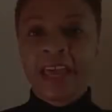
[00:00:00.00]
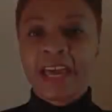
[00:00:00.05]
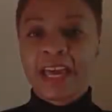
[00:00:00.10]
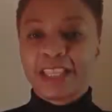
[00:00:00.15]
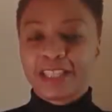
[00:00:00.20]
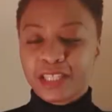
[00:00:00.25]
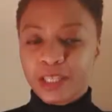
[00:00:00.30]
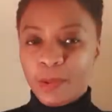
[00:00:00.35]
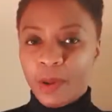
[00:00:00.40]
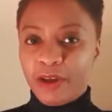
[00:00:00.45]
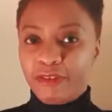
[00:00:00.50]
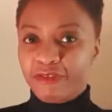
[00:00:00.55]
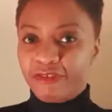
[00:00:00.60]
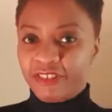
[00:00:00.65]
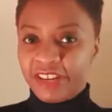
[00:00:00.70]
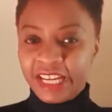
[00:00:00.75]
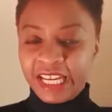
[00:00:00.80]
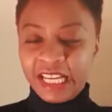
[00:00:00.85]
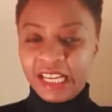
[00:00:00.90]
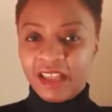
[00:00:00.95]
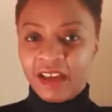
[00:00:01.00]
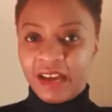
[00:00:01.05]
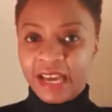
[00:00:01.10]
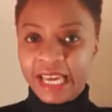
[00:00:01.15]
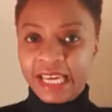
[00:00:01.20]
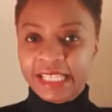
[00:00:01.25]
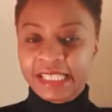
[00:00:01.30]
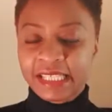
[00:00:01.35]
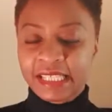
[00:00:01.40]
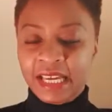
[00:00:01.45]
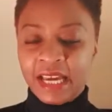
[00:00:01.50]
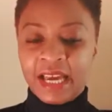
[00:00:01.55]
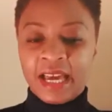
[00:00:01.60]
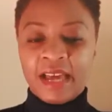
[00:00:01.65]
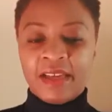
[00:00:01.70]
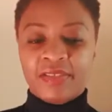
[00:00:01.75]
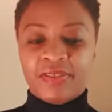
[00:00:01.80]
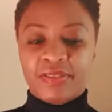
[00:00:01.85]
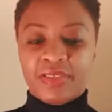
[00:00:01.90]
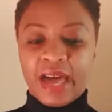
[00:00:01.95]
And so I realized
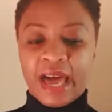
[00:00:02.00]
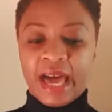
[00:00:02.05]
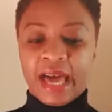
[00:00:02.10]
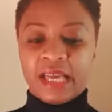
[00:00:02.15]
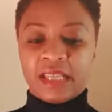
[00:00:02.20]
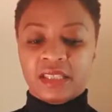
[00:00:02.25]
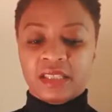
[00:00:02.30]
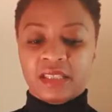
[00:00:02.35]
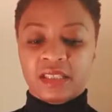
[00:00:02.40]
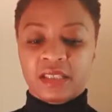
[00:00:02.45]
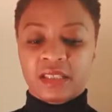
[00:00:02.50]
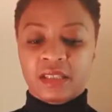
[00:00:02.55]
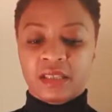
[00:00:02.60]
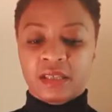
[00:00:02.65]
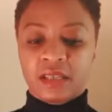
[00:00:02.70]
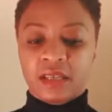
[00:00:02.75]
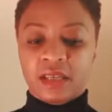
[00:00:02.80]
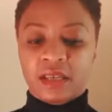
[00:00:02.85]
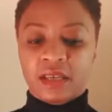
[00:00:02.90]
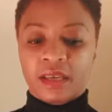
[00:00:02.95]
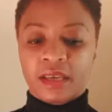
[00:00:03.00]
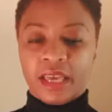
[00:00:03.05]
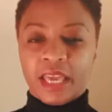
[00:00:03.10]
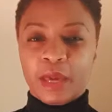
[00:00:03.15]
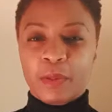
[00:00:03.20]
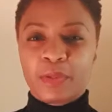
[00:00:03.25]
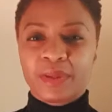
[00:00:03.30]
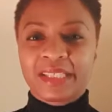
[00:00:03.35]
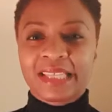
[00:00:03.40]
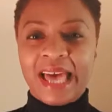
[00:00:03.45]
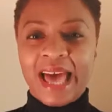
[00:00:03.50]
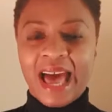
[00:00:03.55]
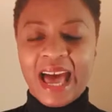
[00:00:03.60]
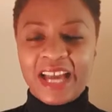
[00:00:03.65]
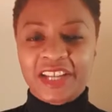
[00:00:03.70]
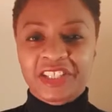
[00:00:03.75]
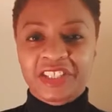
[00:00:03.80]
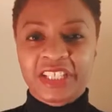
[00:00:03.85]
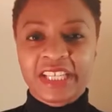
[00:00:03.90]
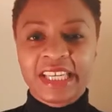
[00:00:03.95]
that it was
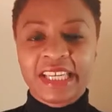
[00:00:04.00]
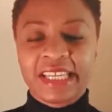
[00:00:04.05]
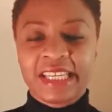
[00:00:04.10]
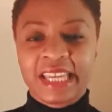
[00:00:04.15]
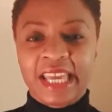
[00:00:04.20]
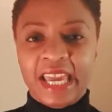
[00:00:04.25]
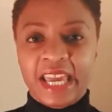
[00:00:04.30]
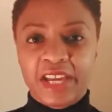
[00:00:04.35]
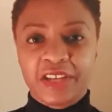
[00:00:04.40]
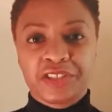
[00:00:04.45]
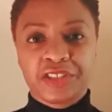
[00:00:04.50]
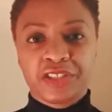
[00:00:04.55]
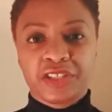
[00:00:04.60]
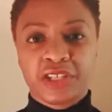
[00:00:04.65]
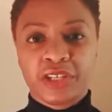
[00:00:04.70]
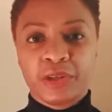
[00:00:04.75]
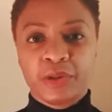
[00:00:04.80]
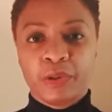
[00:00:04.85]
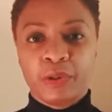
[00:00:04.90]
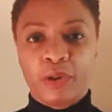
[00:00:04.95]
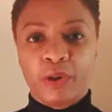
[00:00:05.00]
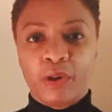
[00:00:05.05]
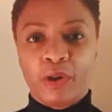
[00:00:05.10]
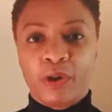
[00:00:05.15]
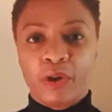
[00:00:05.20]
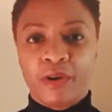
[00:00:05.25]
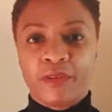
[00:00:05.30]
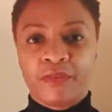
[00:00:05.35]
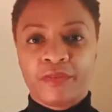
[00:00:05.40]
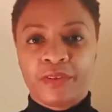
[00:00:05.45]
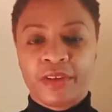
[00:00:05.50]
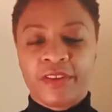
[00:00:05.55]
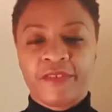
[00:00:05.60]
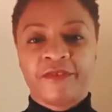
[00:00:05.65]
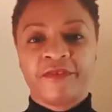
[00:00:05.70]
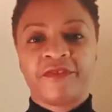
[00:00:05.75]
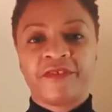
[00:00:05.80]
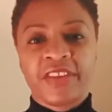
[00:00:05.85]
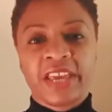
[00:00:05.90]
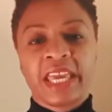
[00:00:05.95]
actually an issue of
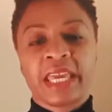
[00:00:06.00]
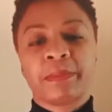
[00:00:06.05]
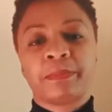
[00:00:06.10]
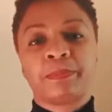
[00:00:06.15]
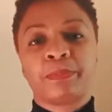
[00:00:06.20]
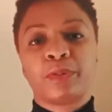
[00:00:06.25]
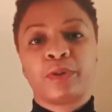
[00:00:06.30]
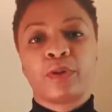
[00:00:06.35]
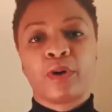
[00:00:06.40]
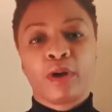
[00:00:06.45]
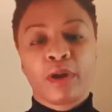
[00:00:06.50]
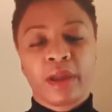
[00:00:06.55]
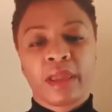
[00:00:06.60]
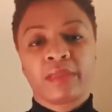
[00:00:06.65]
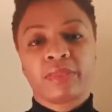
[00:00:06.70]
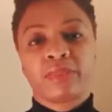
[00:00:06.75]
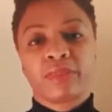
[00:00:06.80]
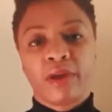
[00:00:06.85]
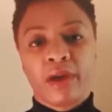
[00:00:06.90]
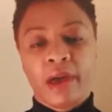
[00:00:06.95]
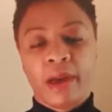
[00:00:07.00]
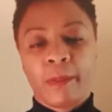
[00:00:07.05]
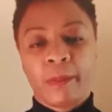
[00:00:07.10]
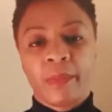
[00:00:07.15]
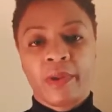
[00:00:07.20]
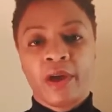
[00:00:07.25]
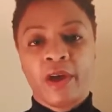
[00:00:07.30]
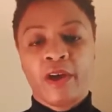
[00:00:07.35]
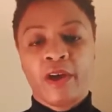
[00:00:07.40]
fear blocking them